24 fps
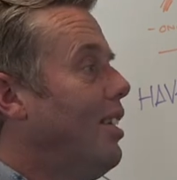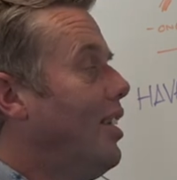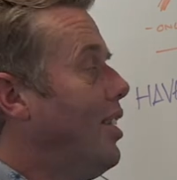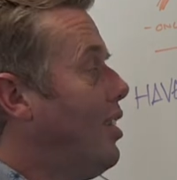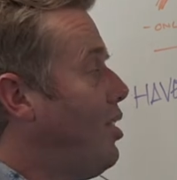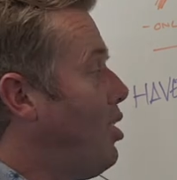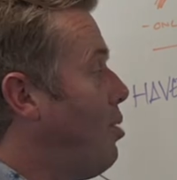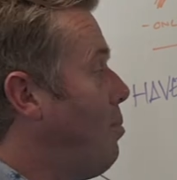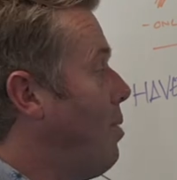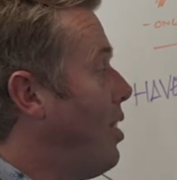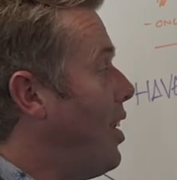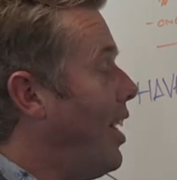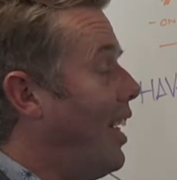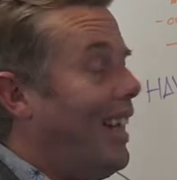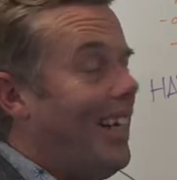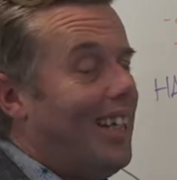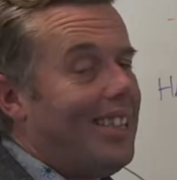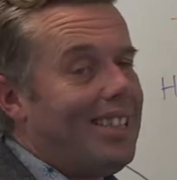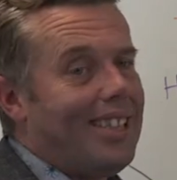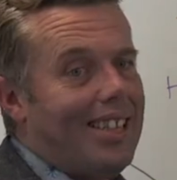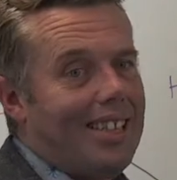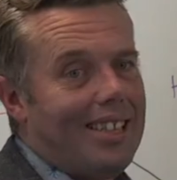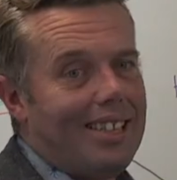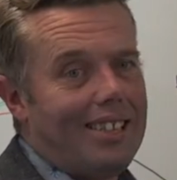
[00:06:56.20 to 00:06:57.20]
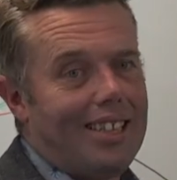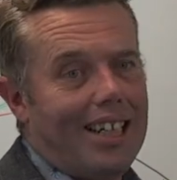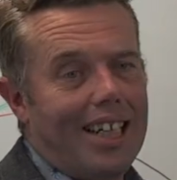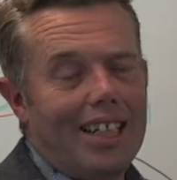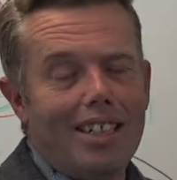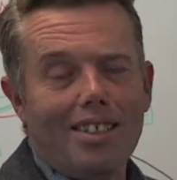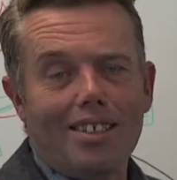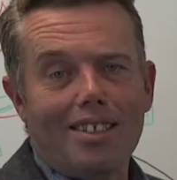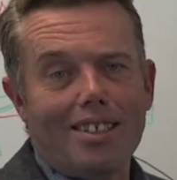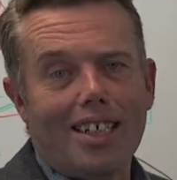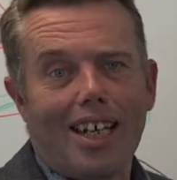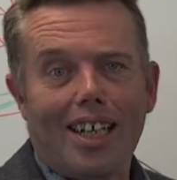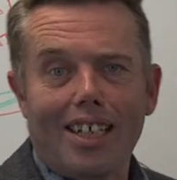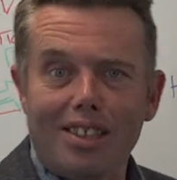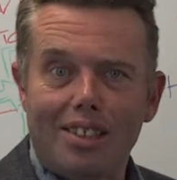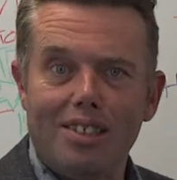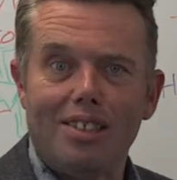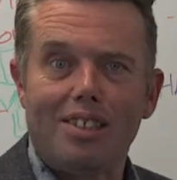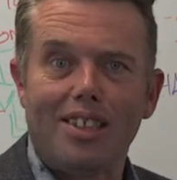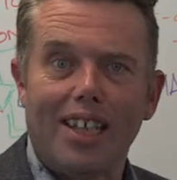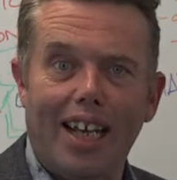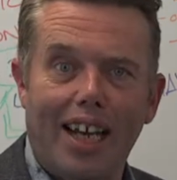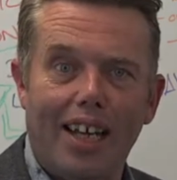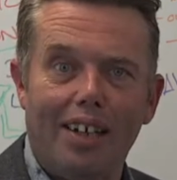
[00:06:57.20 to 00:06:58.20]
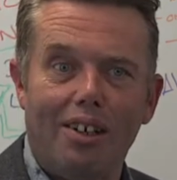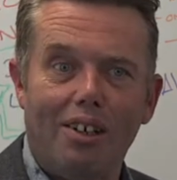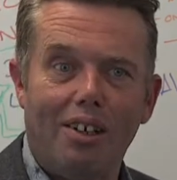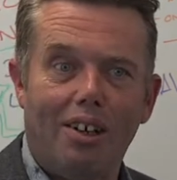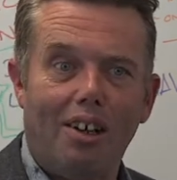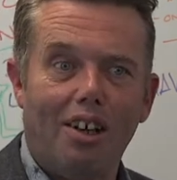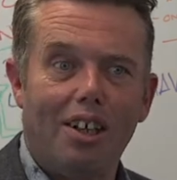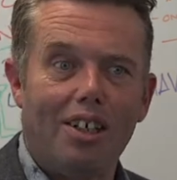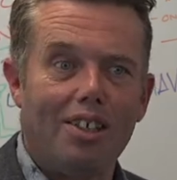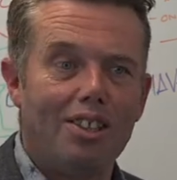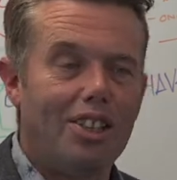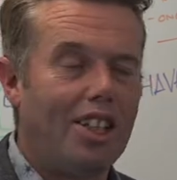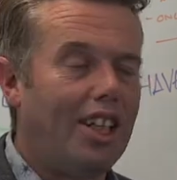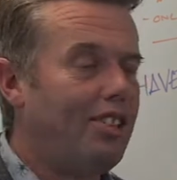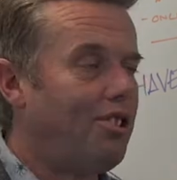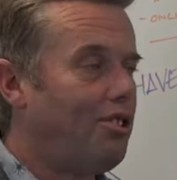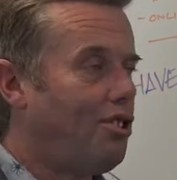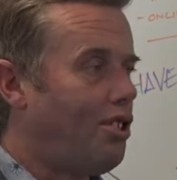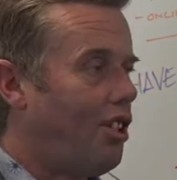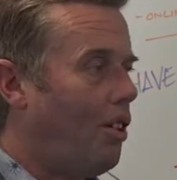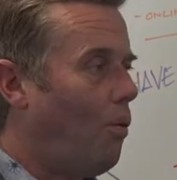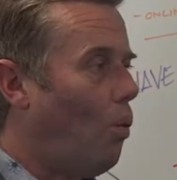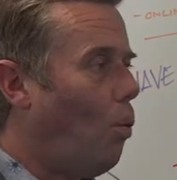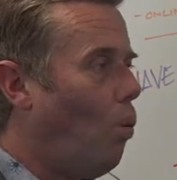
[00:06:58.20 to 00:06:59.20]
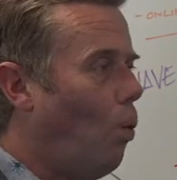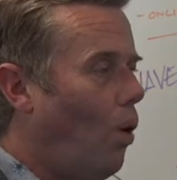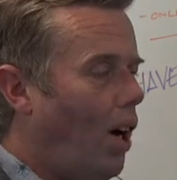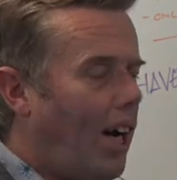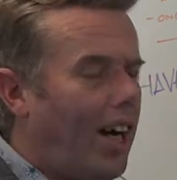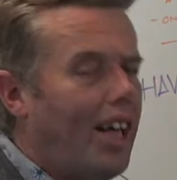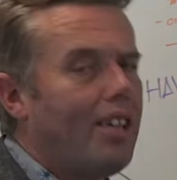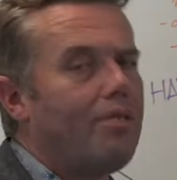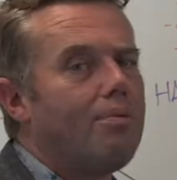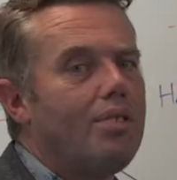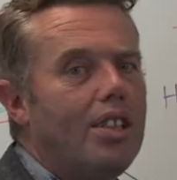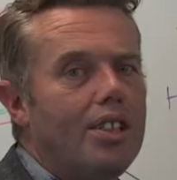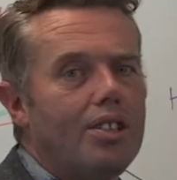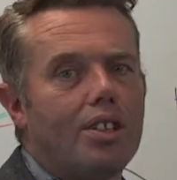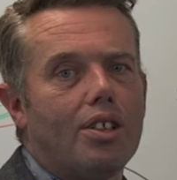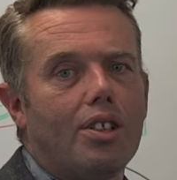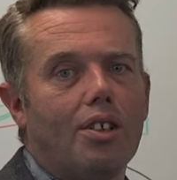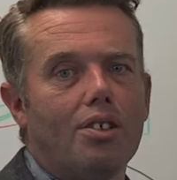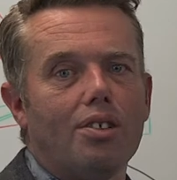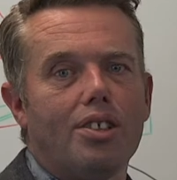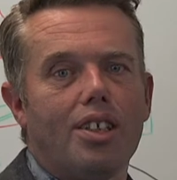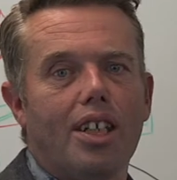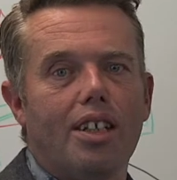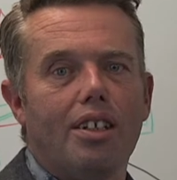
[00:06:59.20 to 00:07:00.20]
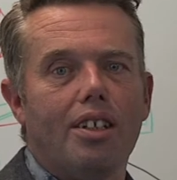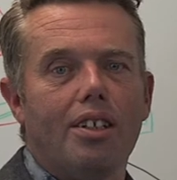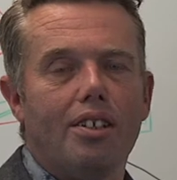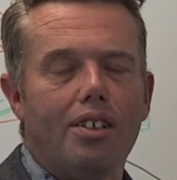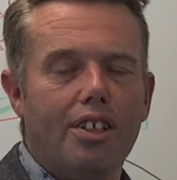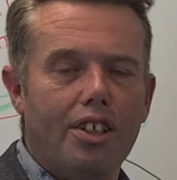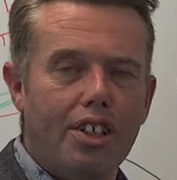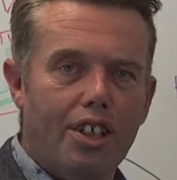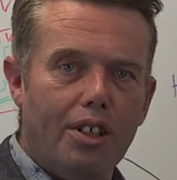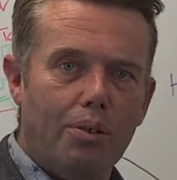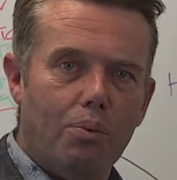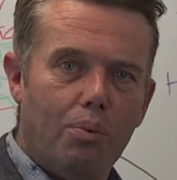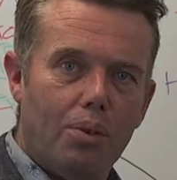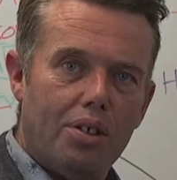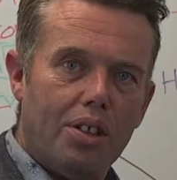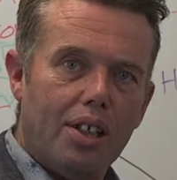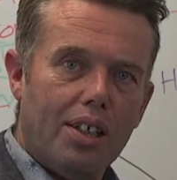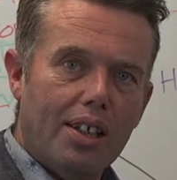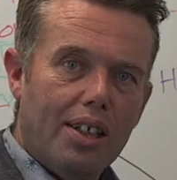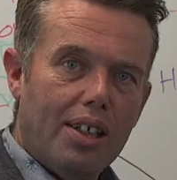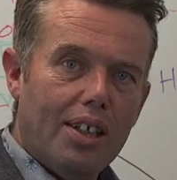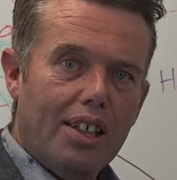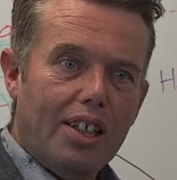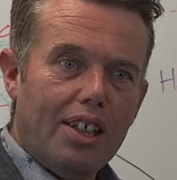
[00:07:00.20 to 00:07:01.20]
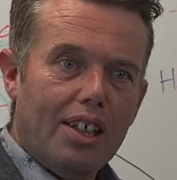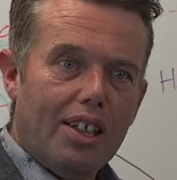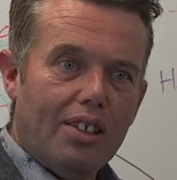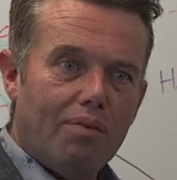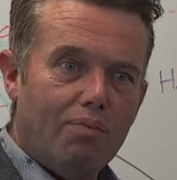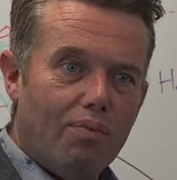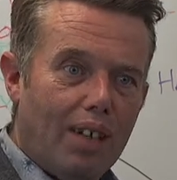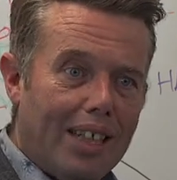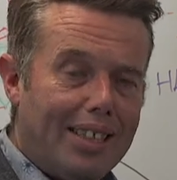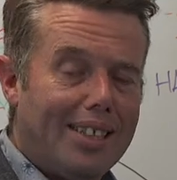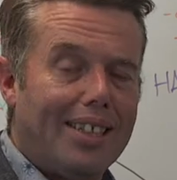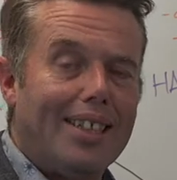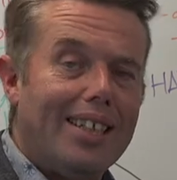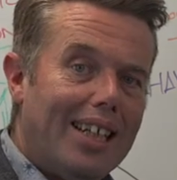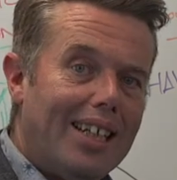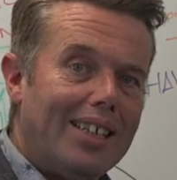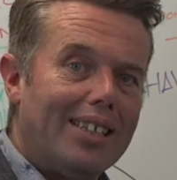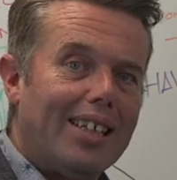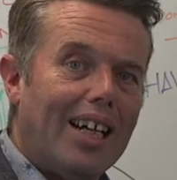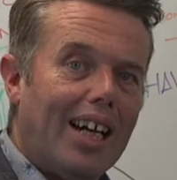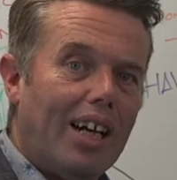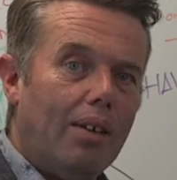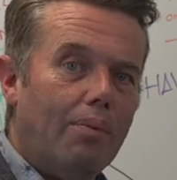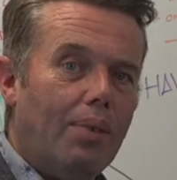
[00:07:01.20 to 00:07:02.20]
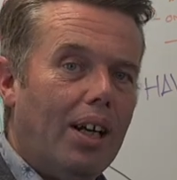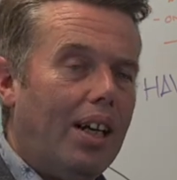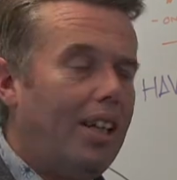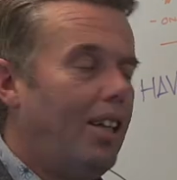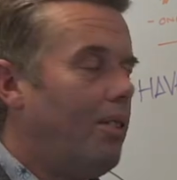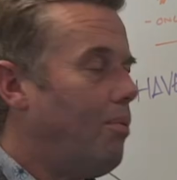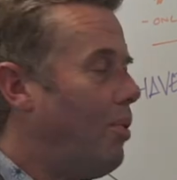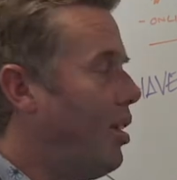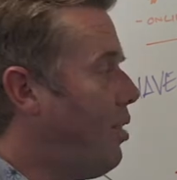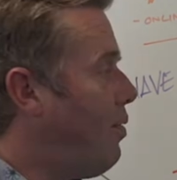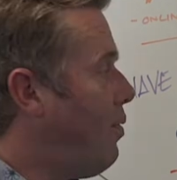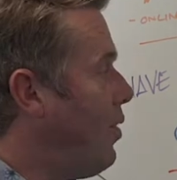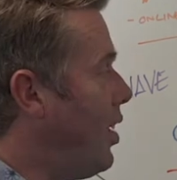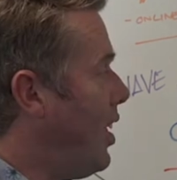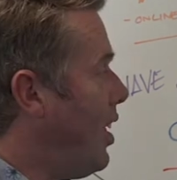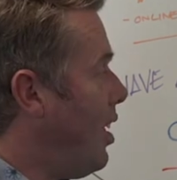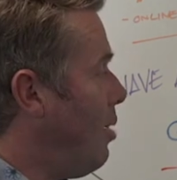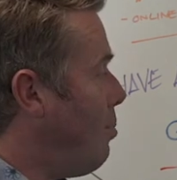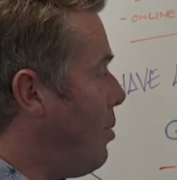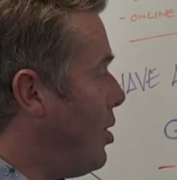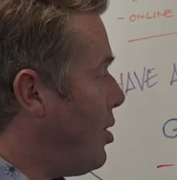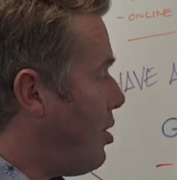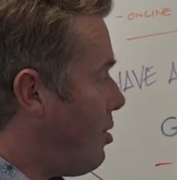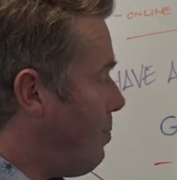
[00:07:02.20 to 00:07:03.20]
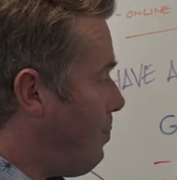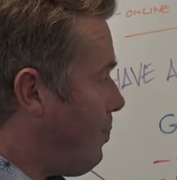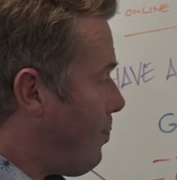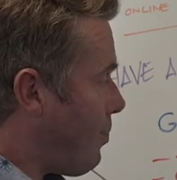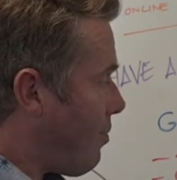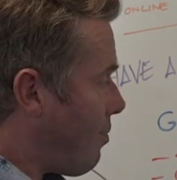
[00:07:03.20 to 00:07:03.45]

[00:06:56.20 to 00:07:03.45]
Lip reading: some of the latest insights and technology, just a wide range of content that they knew would resonate directly with farmers.